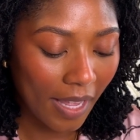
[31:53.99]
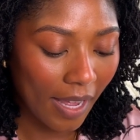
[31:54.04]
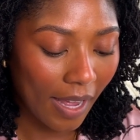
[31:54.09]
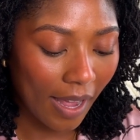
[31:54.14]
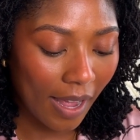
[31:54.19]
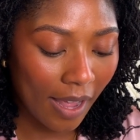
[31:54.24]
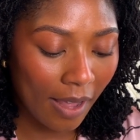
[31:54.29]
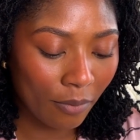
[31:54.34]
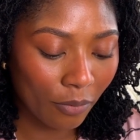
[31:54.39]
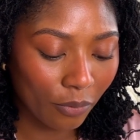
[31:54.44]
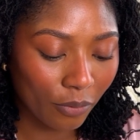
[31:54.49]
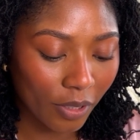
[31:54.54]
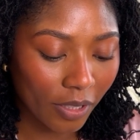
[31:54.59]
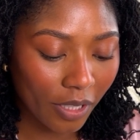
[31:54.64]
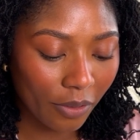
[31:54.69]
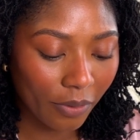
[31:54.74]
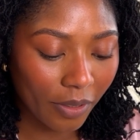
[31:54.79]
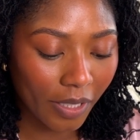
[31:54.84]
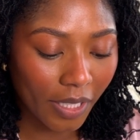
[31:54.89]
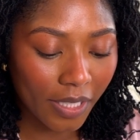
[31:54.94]
I'm
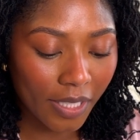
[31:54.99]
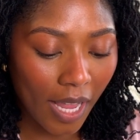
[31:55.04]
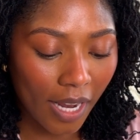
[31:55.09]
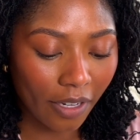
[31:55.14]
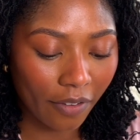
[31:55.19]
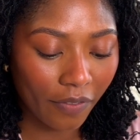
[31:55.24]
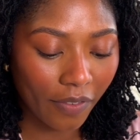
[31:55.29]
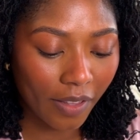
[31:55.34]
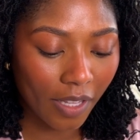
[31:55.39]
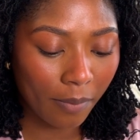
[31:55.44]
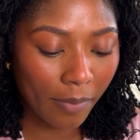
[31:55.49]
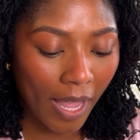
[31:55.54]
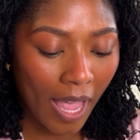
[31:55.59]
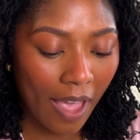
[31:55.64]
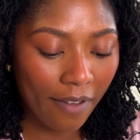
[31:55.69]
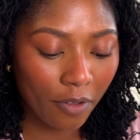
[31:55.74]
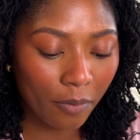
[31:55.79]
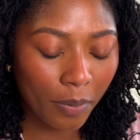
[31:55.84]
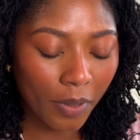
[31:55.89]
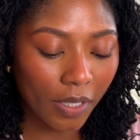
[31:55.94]
really excited for them. I
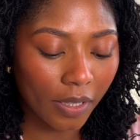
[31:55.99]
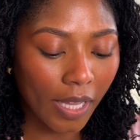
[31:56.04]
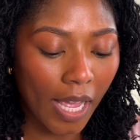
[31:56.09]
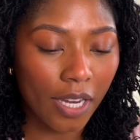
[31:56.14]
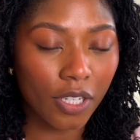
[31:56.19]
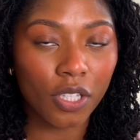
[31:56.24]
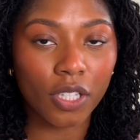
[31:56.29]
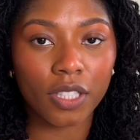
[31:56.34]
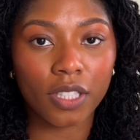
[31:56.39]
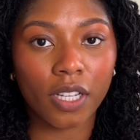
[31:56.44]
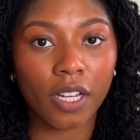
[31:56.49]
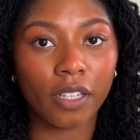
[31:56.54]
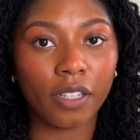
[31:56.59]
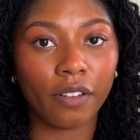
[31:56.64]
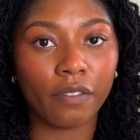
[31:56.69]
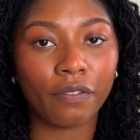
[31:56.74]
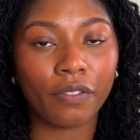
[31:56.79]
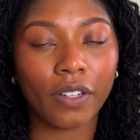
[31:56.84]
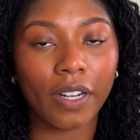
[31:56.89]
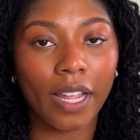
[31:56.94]
haven't put lashes on
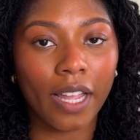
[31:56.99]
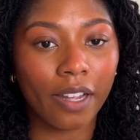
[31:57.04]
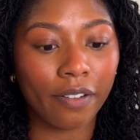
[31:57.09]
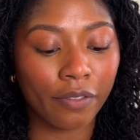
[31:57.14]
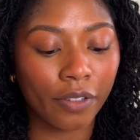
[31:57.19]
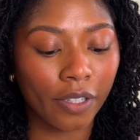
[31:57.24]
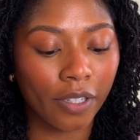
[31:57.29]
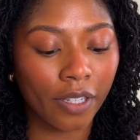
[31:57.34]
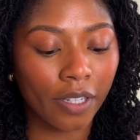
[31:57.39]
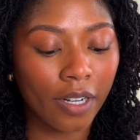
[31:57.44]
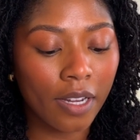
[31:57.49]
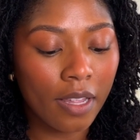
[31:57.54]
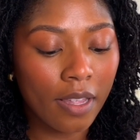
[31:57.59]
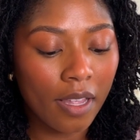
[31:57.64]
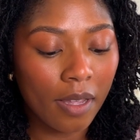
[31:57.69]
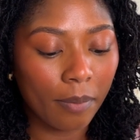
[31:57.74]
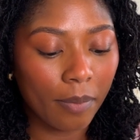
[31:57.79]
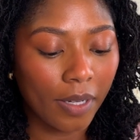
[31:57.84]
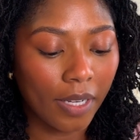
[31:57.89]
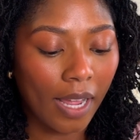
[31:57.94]
in forever,
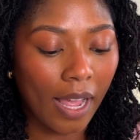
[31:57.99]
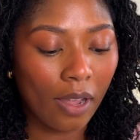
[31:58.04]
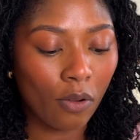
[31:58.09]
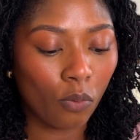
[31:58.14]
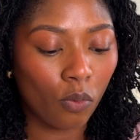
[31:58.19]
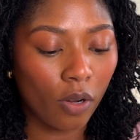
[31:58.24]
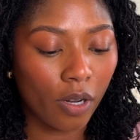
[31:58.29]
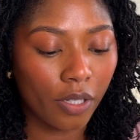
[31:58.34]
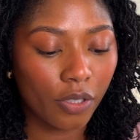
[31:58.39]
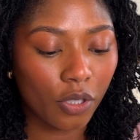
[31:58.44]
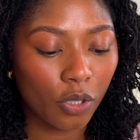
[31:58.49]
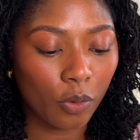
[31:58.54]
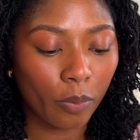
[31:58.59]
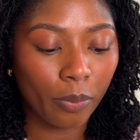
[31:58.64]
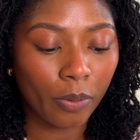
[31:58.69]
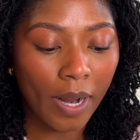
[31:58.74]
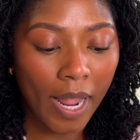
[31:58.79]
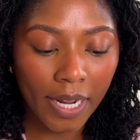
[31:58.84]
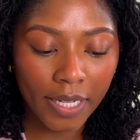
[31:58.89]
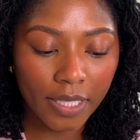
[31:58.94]
but I want to
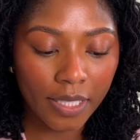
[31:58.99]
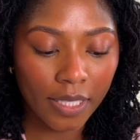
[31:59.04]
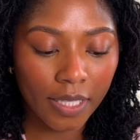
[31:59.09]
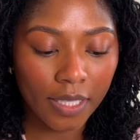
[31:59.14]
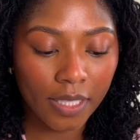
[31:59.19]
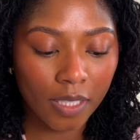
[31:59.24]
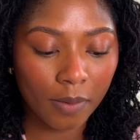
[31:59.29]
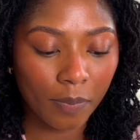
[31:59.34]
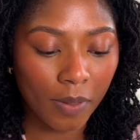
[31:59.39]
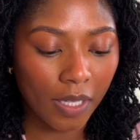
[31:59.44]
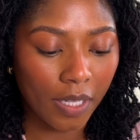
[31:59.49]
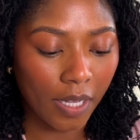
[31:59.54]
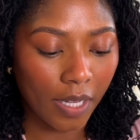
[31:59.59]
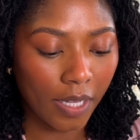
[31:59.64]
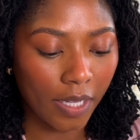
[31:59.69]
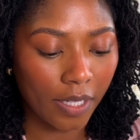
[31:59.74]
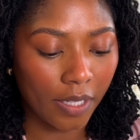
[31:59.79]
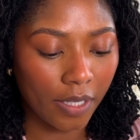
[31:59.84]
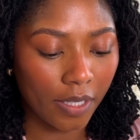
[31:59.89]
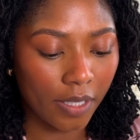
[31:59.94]
practice
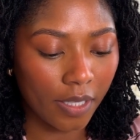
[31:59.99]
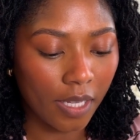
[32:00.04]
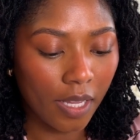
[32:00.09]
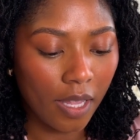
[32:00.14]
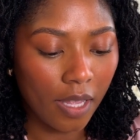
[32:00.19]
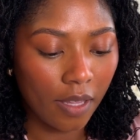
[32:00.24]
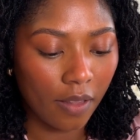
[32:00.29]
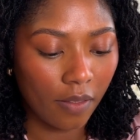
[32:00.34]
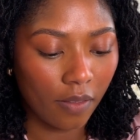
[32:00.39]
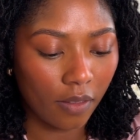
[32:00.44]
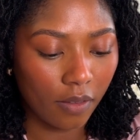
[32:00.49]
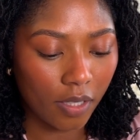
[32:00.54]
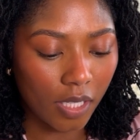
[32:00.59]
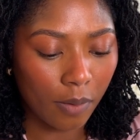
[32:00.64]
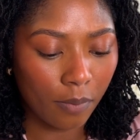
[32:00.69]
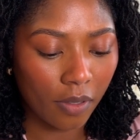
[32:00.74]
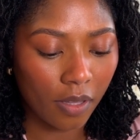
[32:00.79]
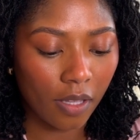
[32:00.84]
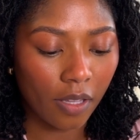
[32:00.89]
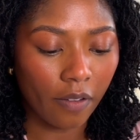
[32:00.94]
because
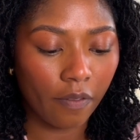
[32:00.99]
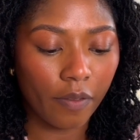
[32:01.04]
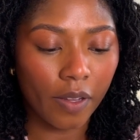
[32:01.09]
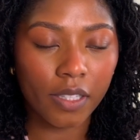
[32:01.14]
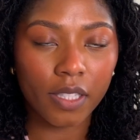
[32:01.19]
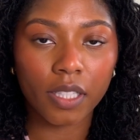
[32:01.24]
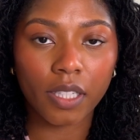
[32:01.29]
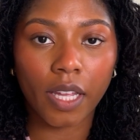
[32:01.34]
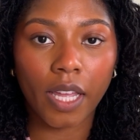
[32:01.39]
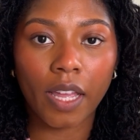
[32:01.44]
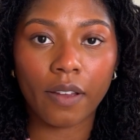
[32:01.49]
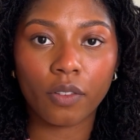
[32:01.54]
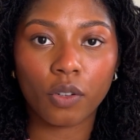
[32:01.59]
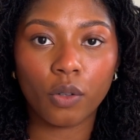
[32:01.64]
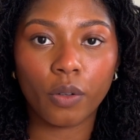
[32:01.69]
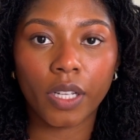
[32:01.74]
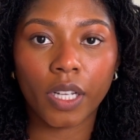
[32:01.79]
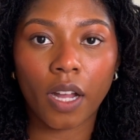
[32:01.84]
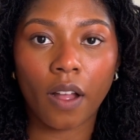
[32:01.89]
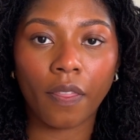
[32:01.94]
some of the events that I have
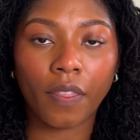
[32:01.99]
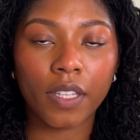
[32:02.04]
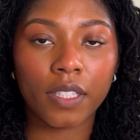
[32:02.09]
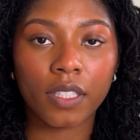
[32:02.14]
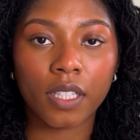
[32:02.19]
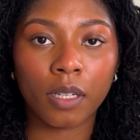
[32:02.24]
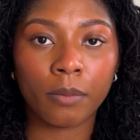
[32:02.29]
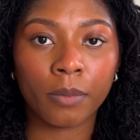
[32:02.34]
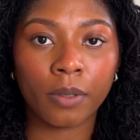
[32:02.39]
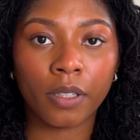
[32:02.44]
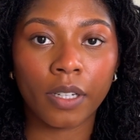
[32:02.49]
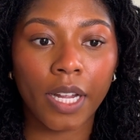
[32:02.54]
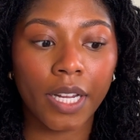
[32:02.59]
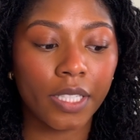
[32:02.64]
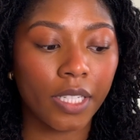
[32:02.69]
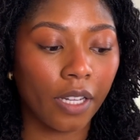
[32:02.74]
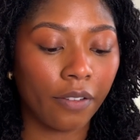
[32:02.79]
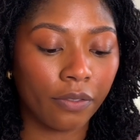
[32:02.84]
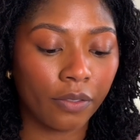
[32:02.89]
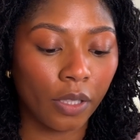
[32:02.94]
going on this summer, I
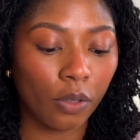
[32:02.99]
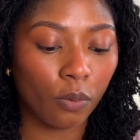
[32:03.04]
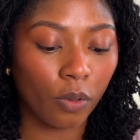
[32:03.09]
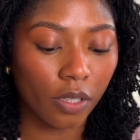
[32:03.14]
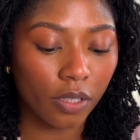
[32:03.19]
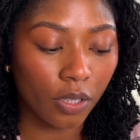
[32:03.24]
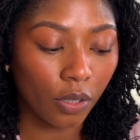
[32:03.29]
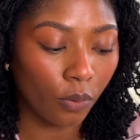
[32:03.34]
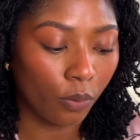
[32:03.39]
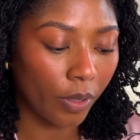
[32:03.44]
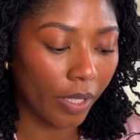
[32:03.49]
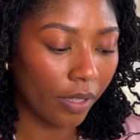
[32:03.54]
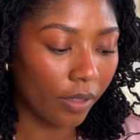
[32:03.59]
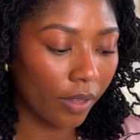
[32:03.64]
definitely want to wear